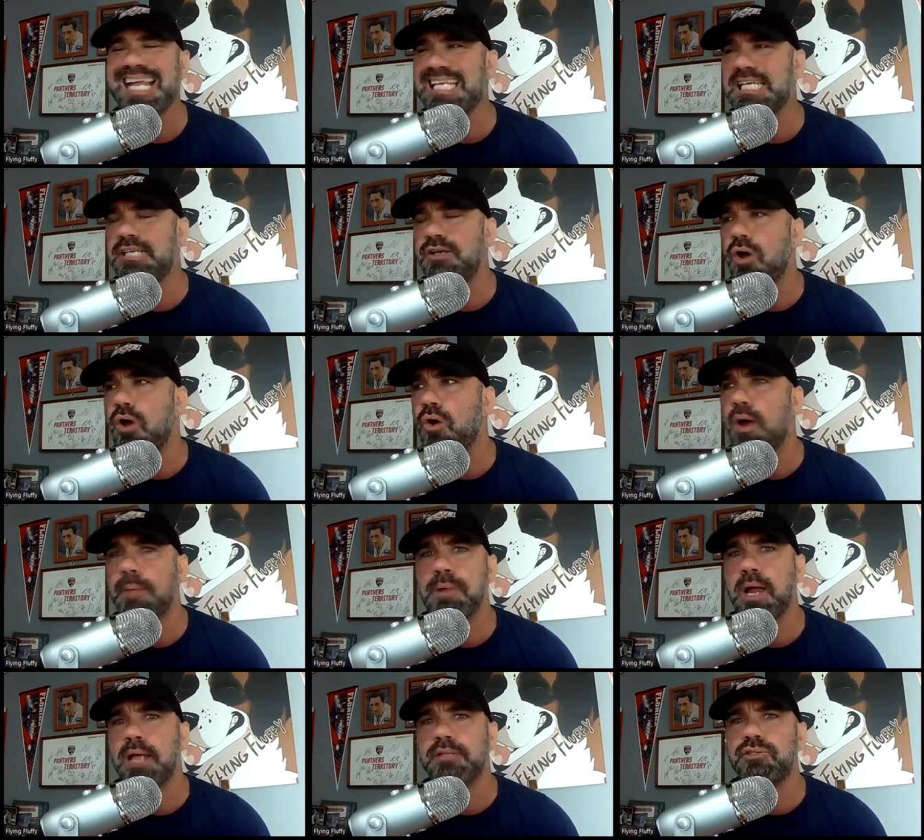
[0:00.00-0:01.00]
you know,
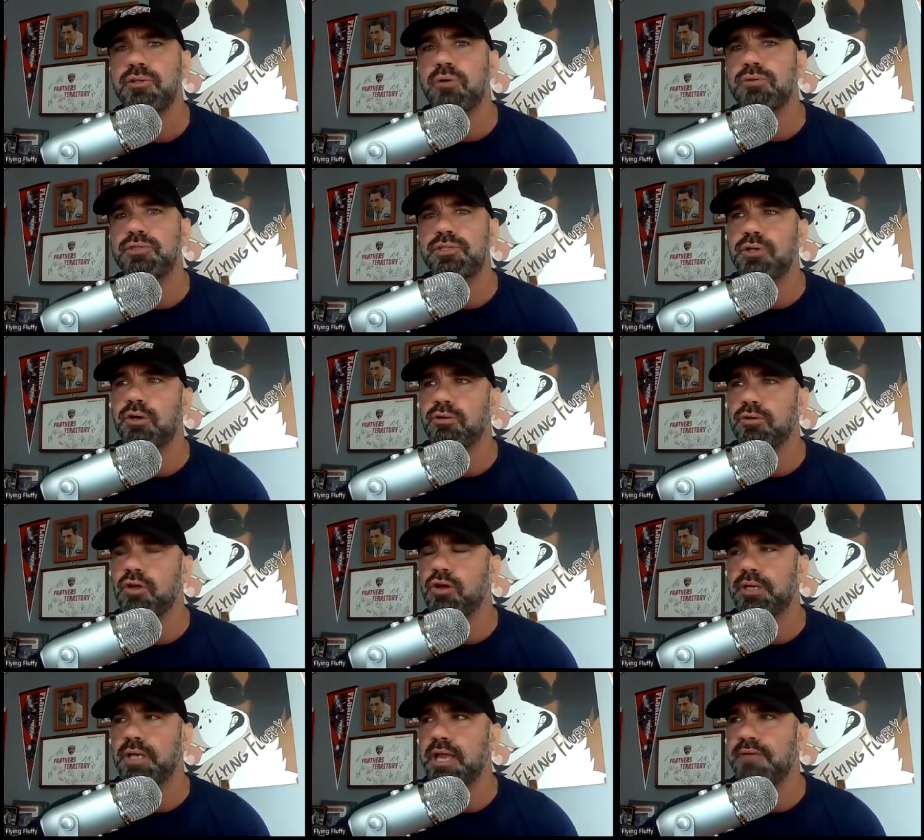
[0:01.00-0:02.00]
I'm not so sure.
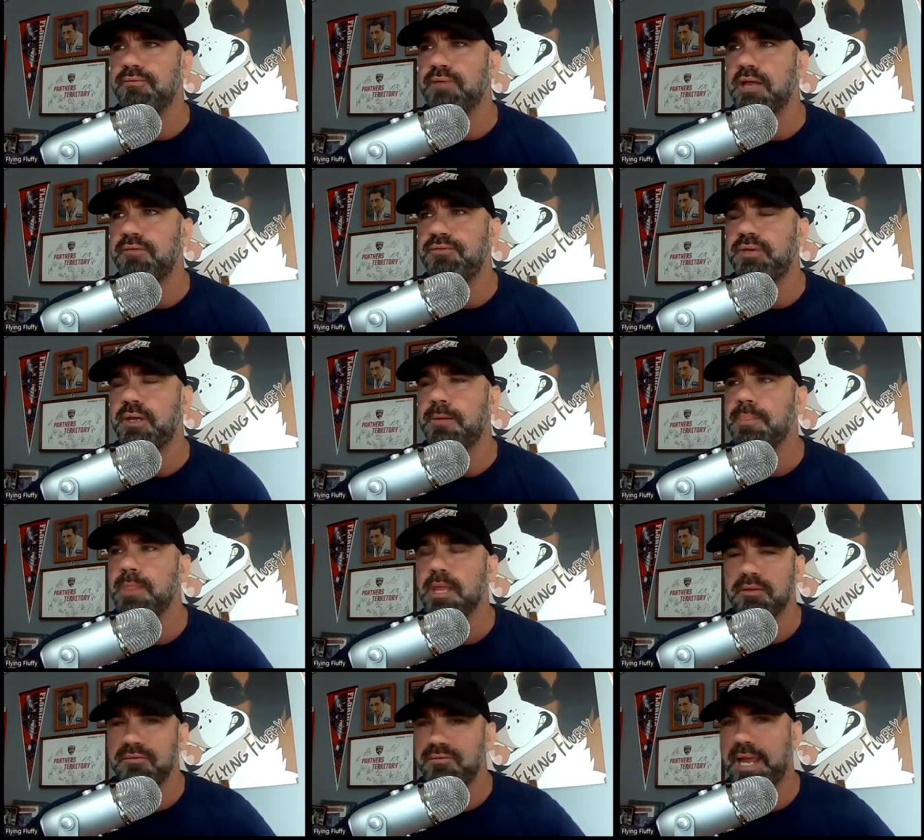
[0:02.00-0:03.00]
Look, if you
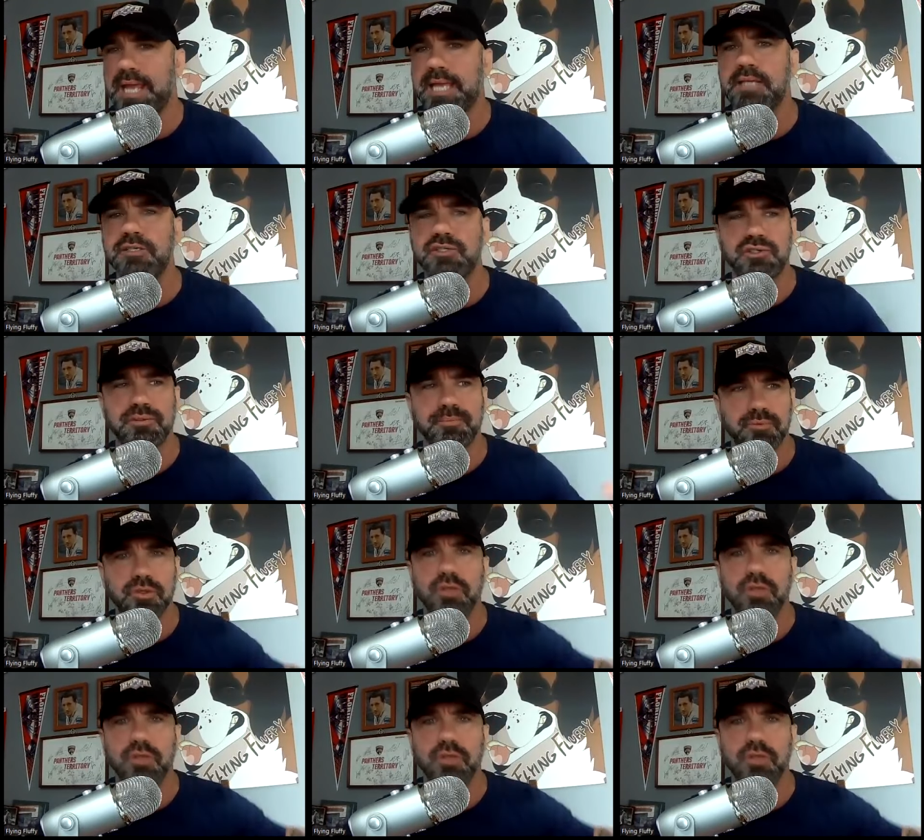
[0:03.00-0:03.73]
Vegas,